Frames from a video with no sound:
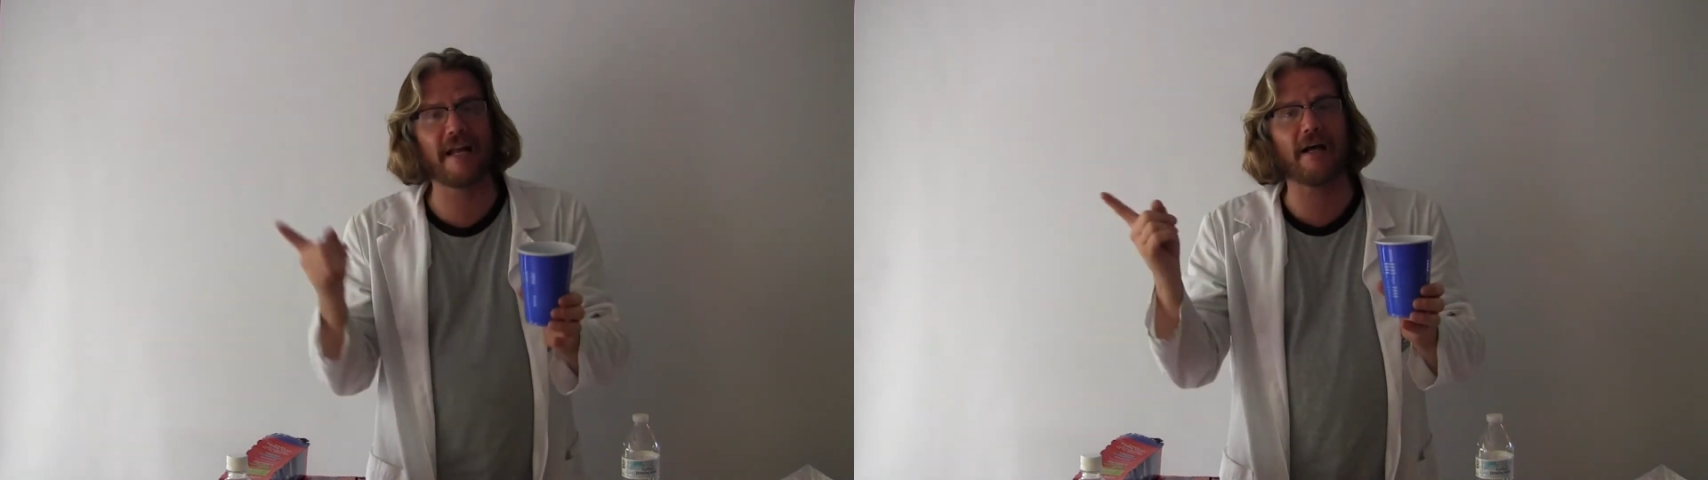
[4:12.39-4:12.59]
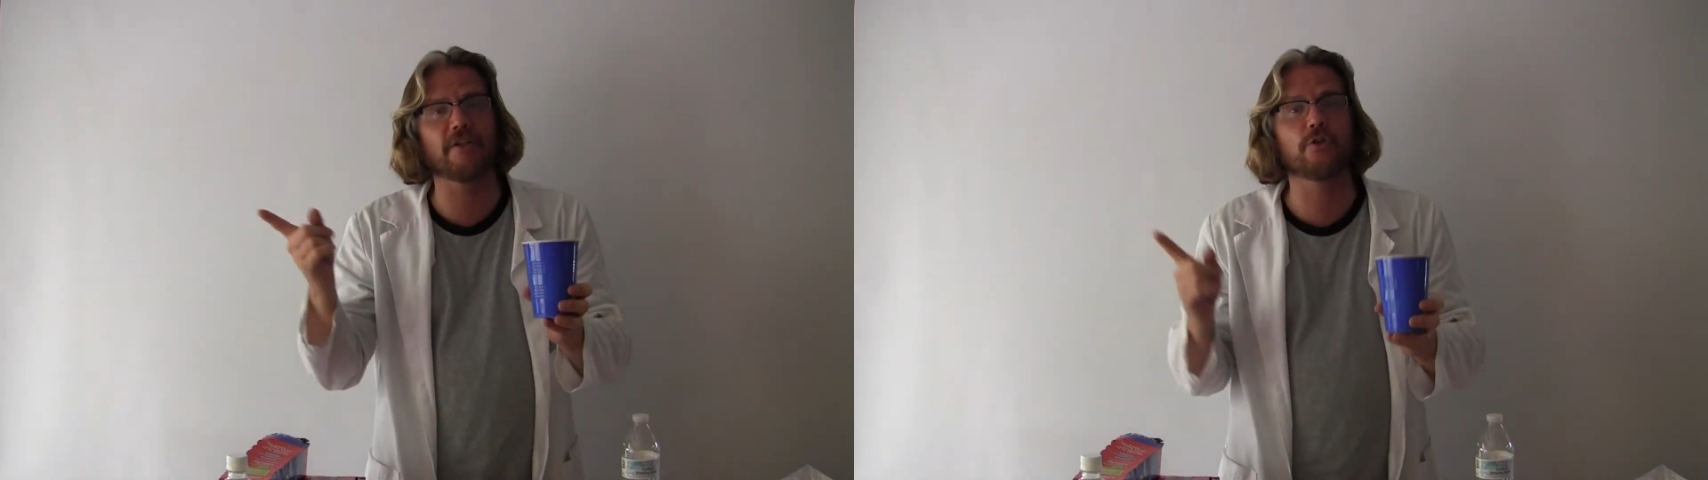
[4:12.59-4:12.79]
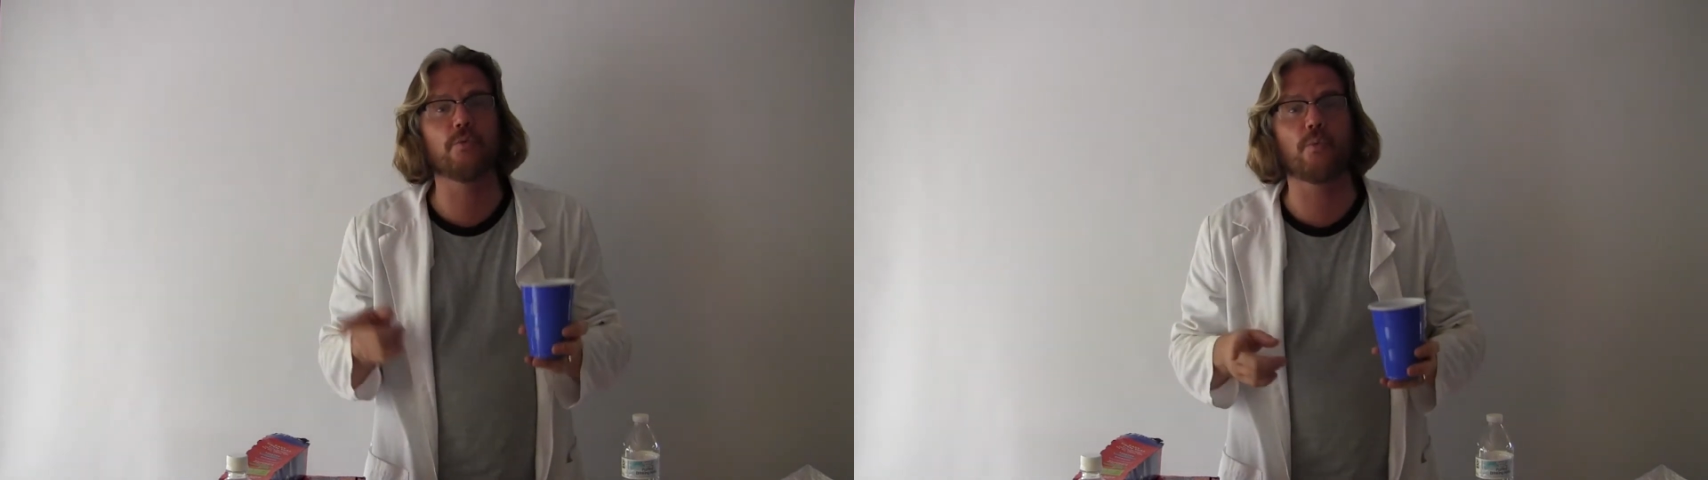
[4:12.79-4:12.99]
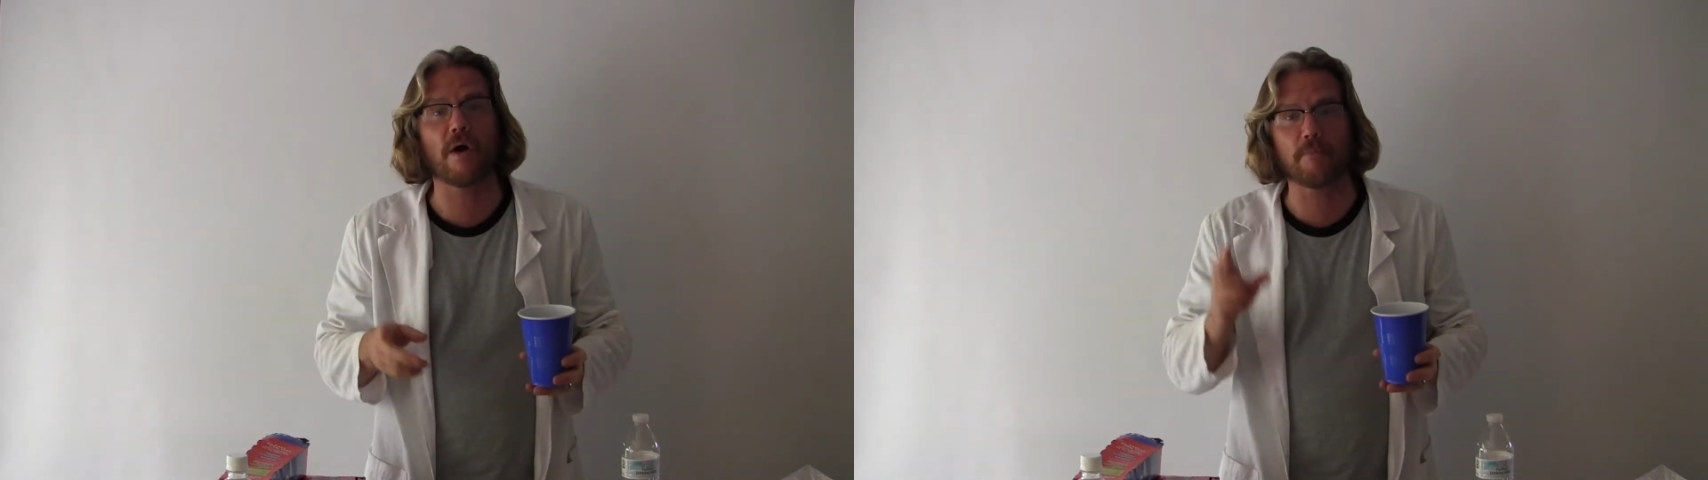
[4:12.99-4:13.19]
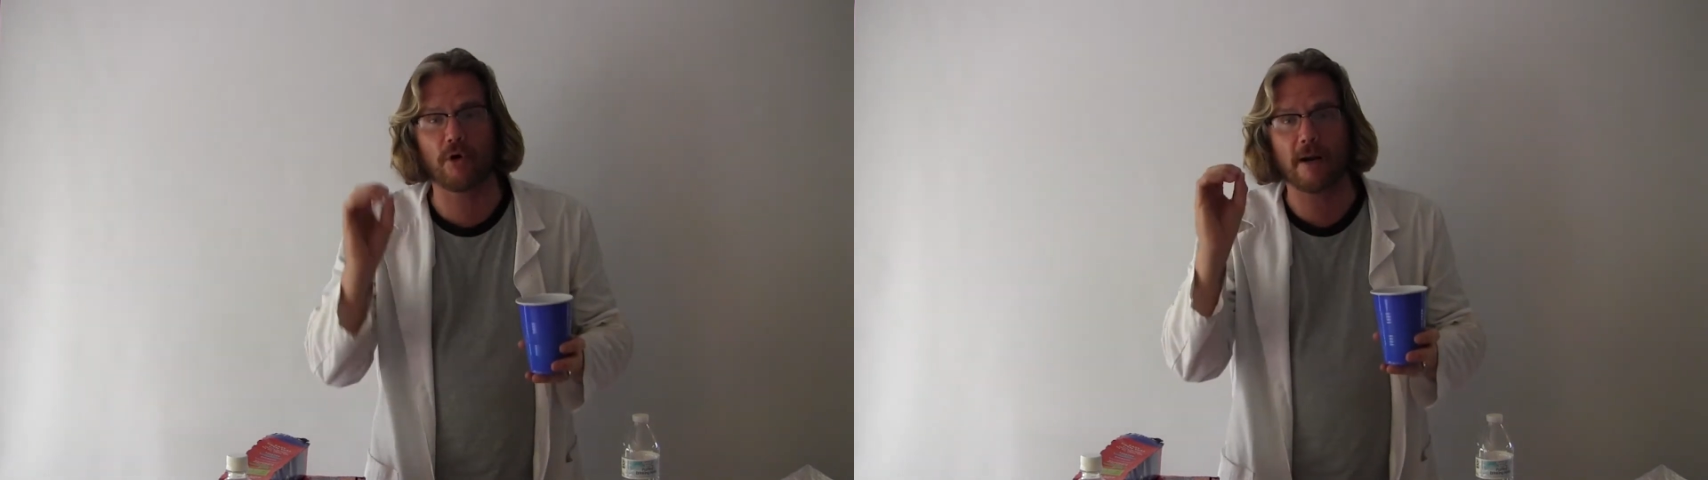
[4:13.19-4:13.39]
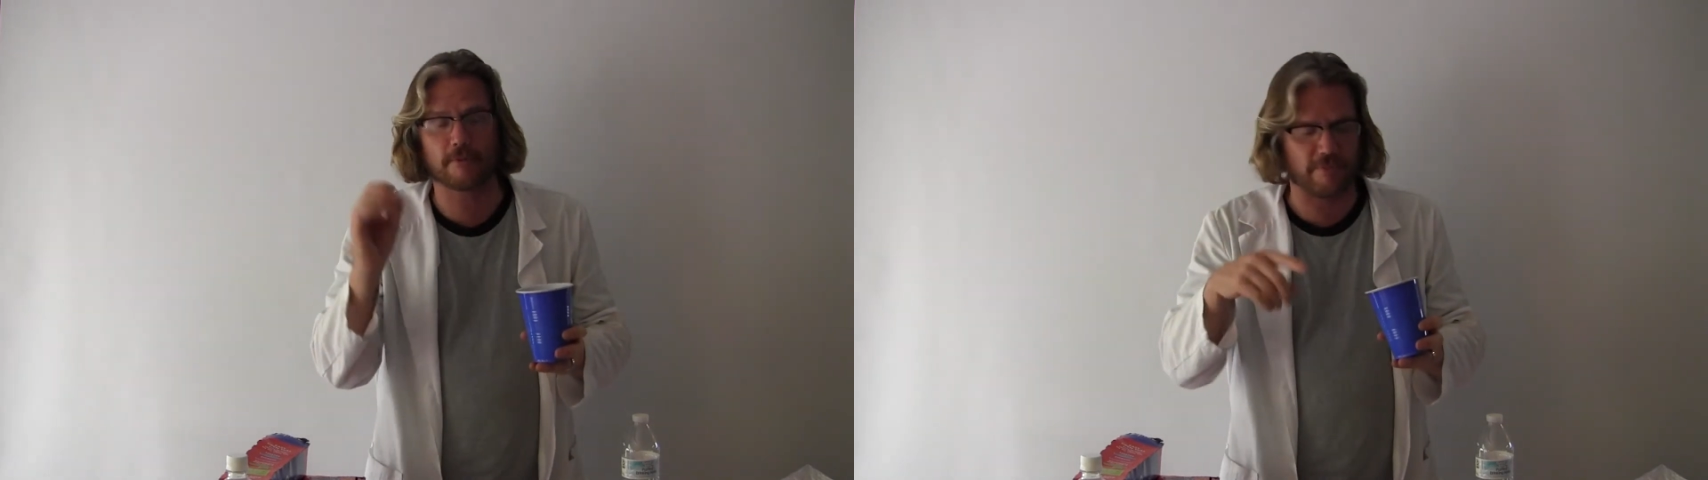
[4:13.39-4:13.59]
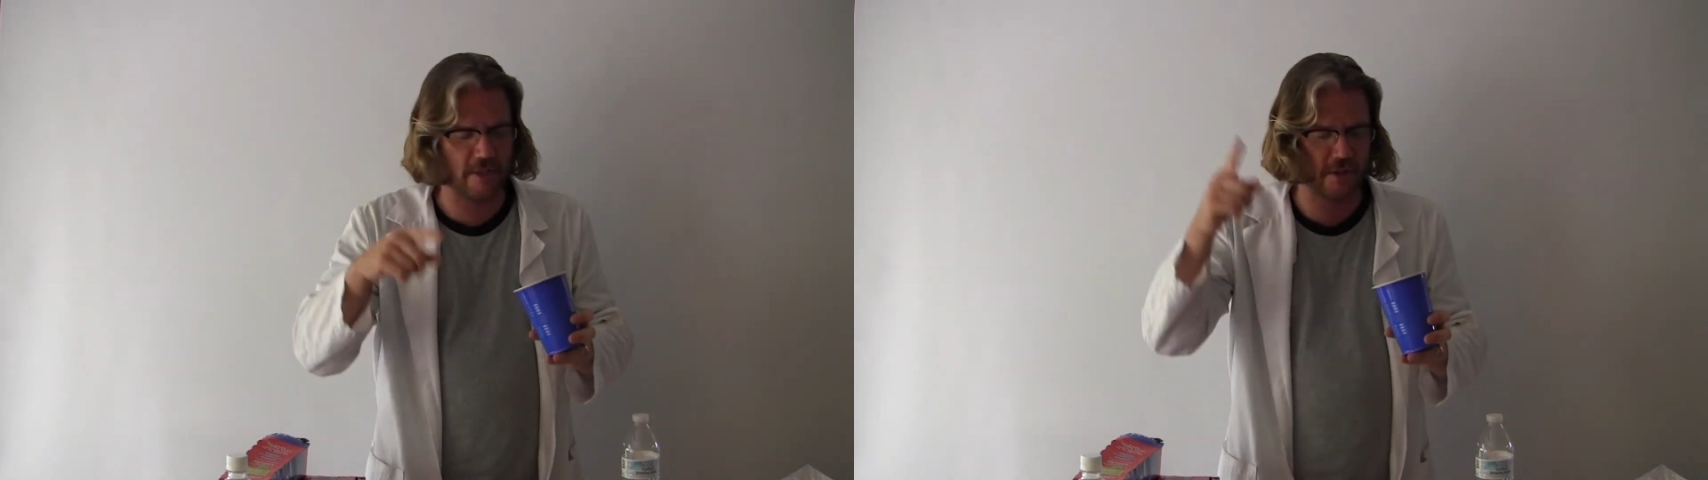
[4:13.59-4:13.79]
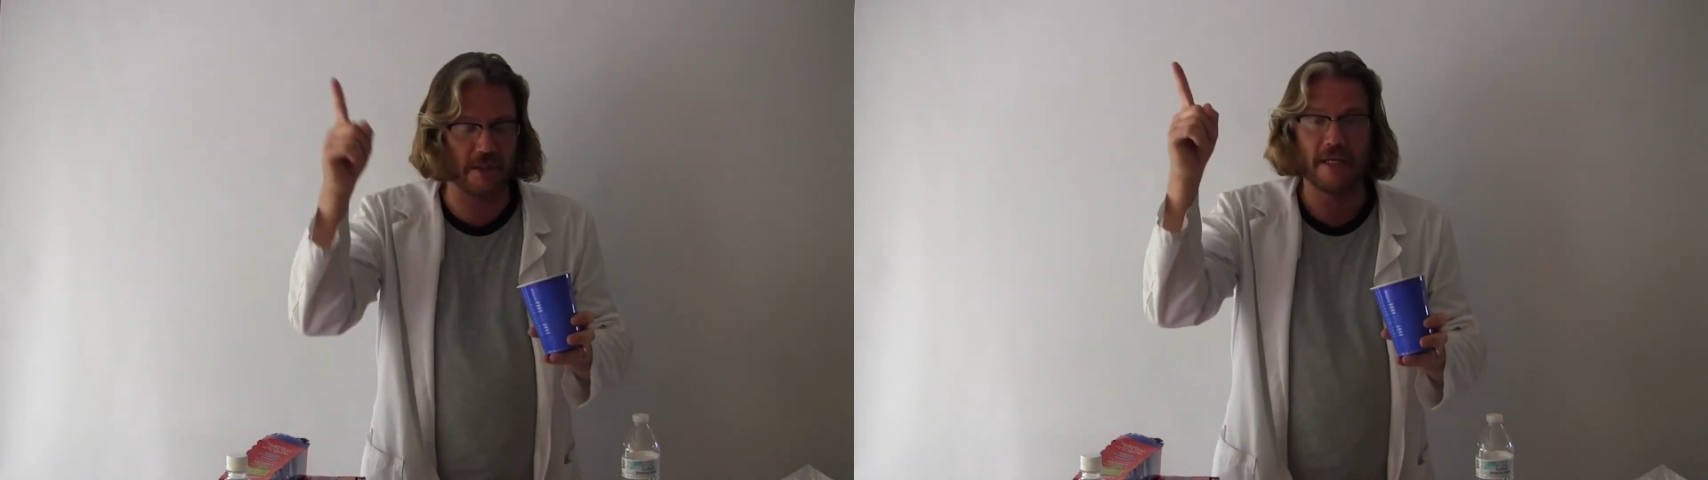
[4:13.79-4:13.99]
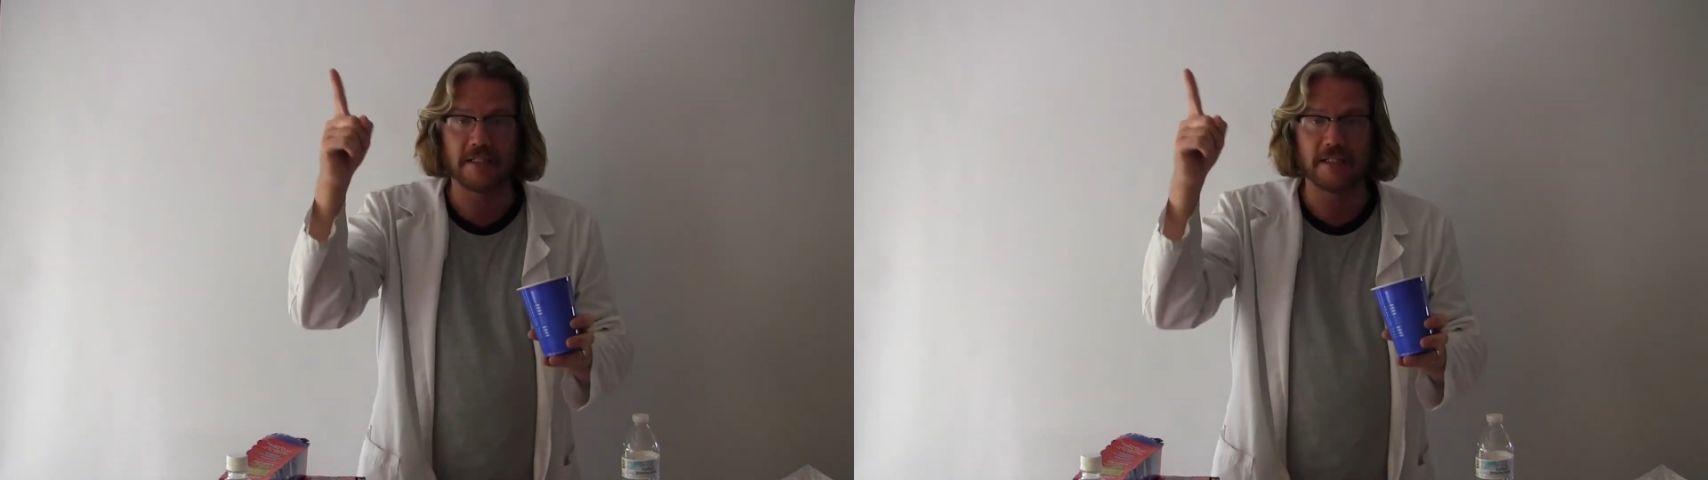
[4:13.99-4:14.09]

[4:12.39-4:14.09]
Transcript: Now let's do one more observation.